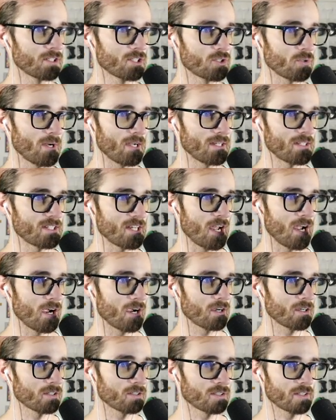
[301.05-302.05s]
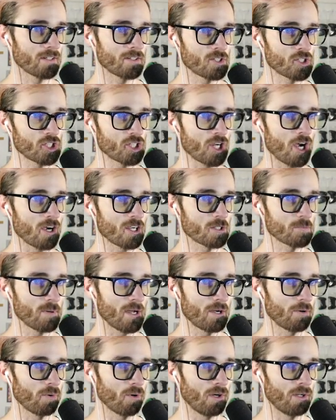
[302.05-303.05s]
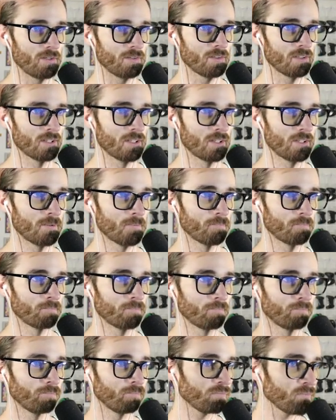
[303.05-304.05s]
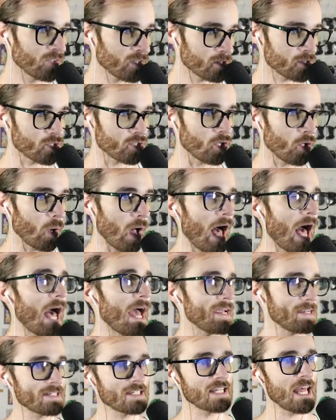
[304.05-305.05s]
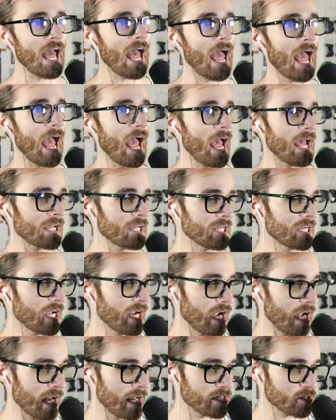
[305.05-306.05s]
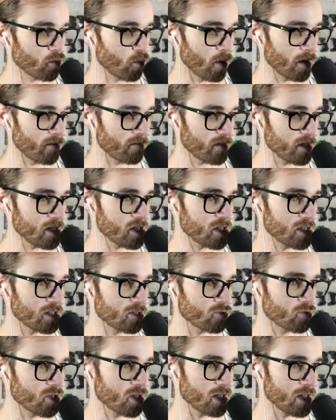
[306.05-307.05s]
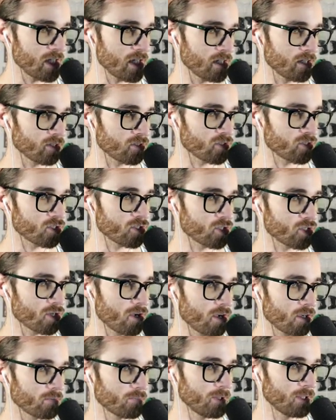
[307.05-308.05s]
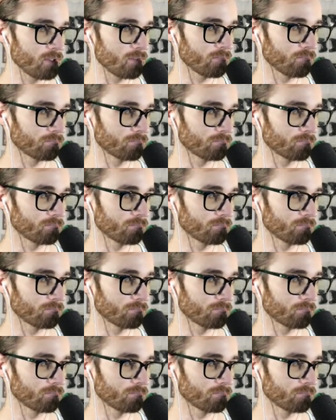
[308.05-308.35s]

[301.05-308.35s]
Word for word: Do I dare get shocked by one? Do I dare let one of these little things shock me?